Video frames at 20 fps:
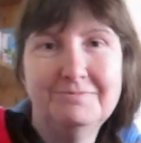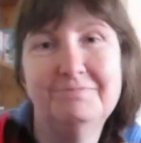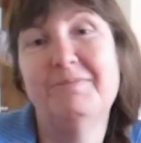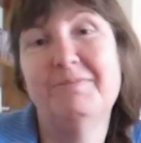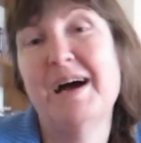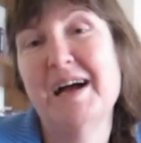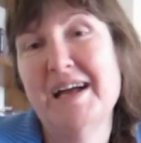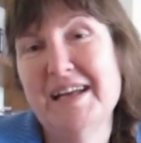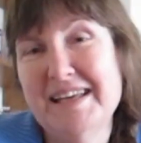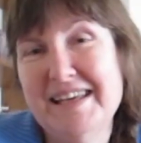
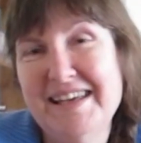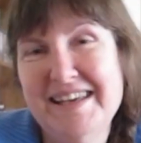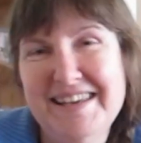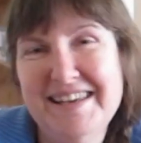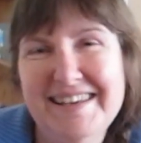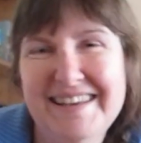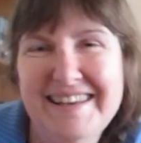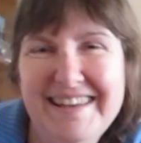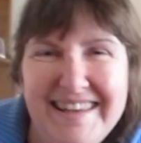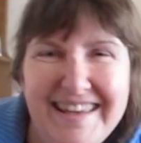my
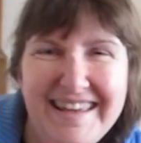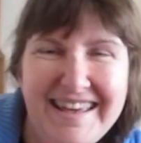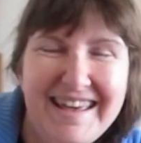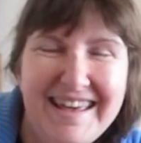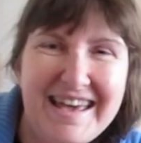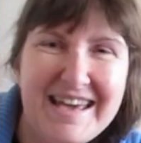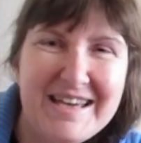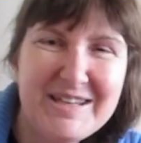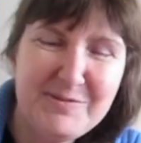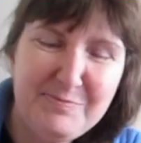
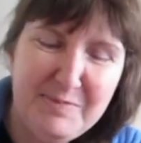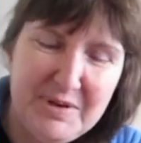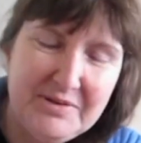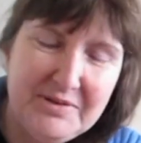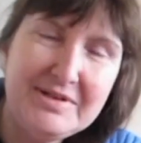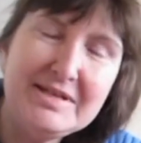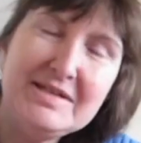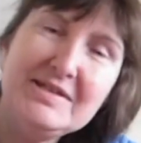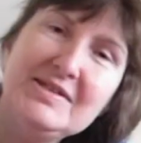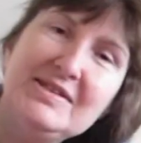
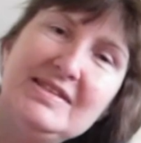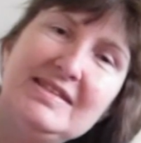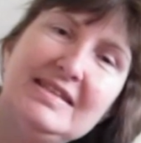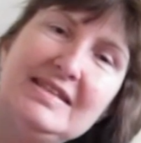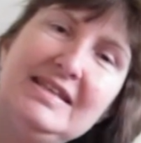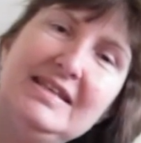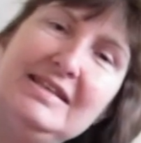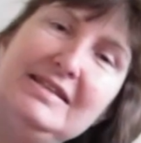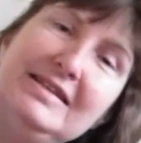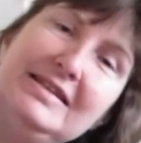
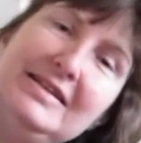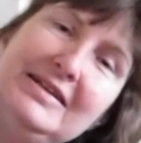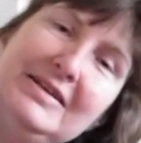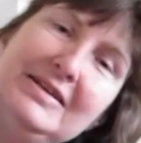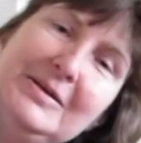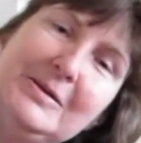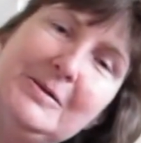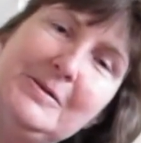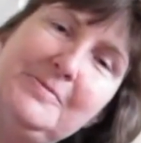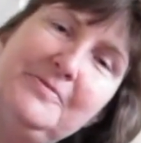experience in
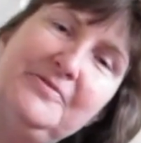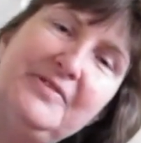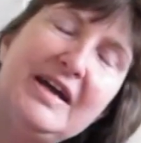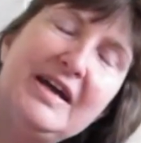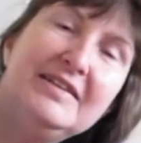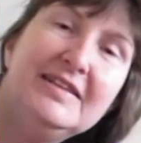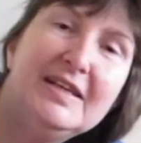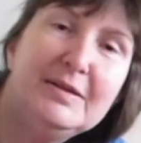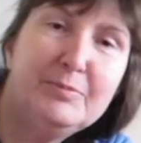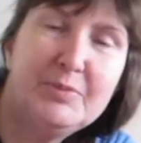
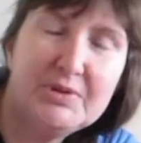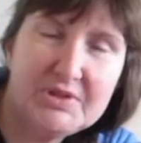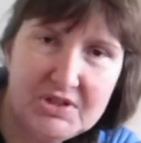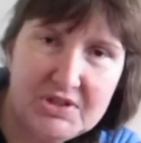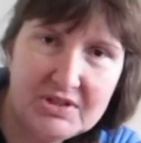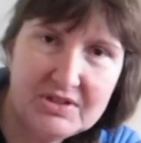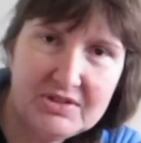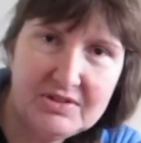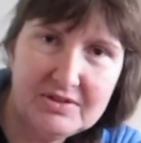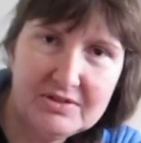finding
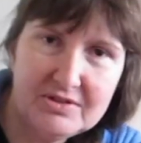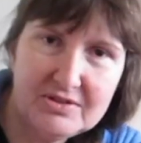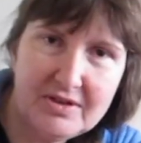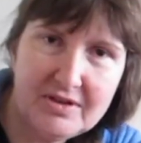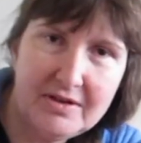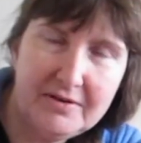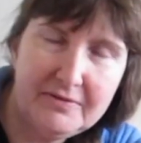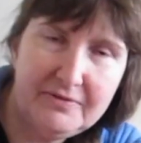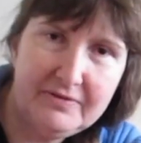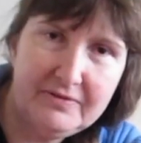budget
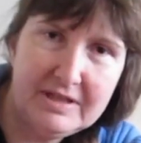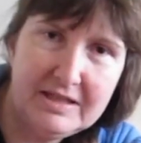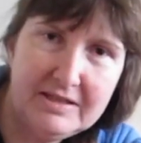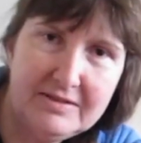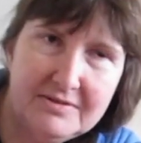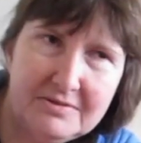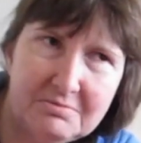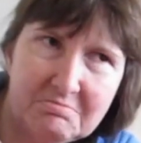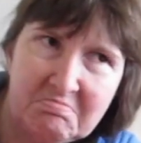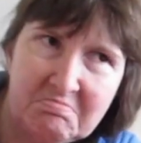
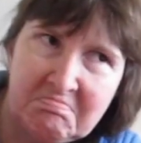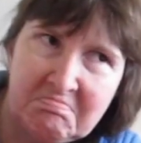Starfleet